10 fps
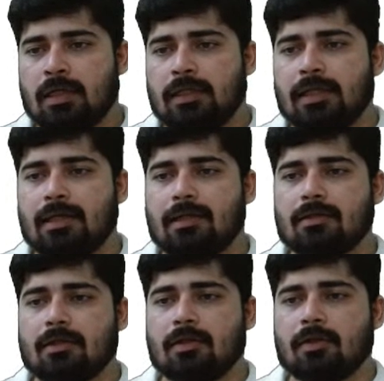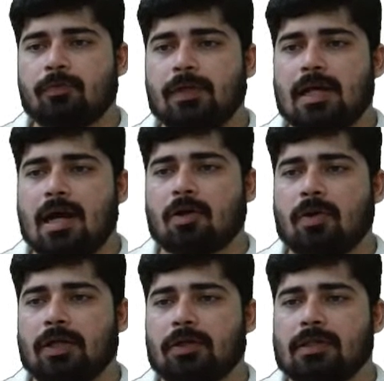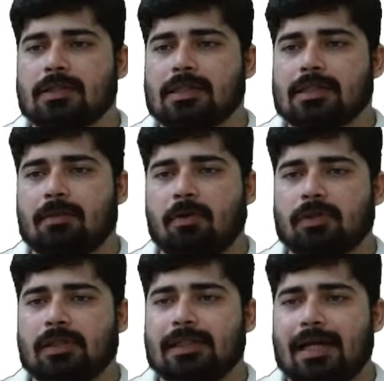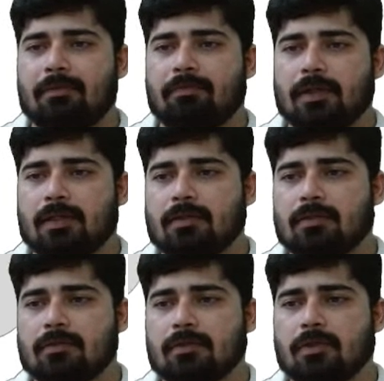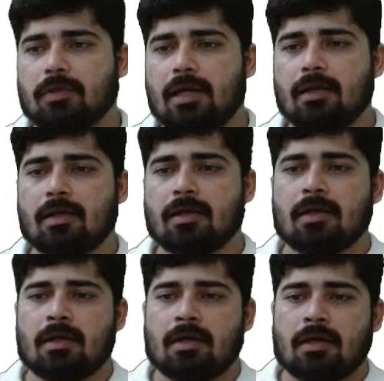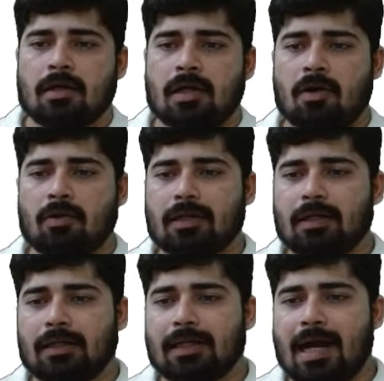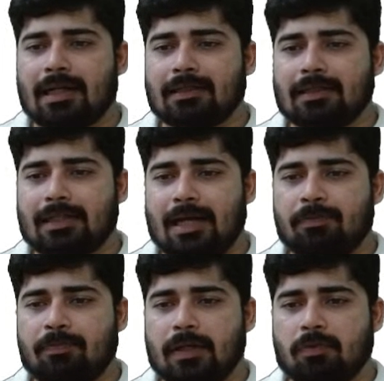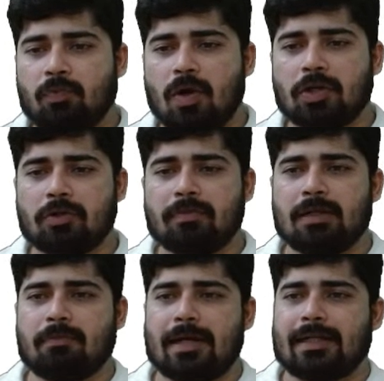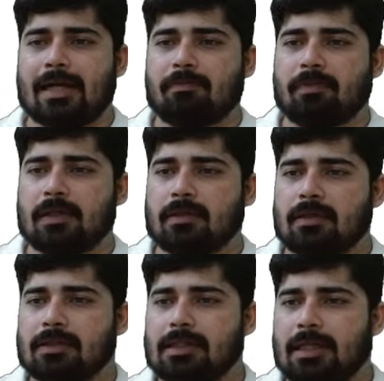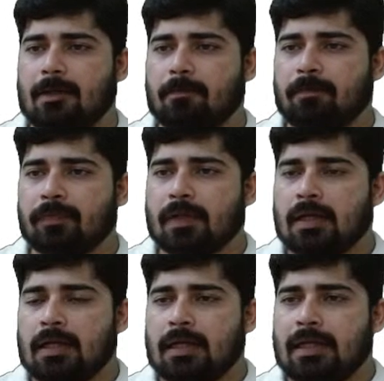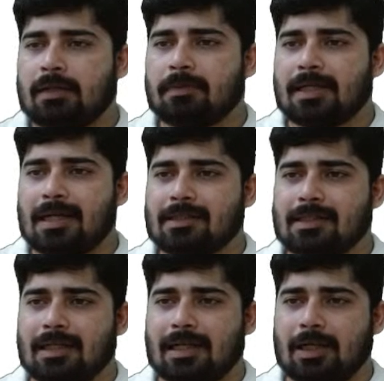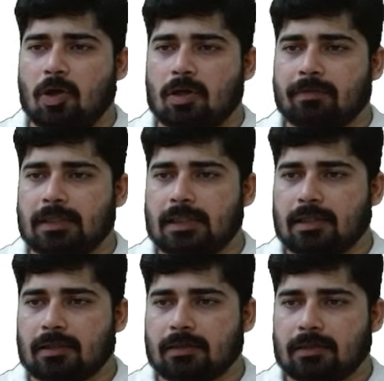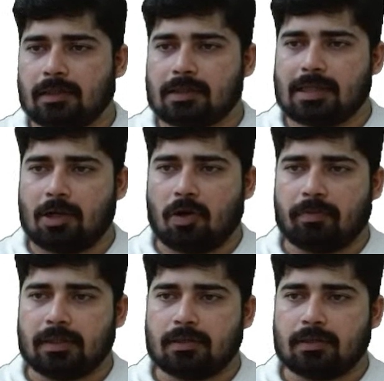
Here we are going to discuss about the time period. Okay. Now regarding the time period, what do you mean by time period? See, let me consider an orbit here. This is an orbit.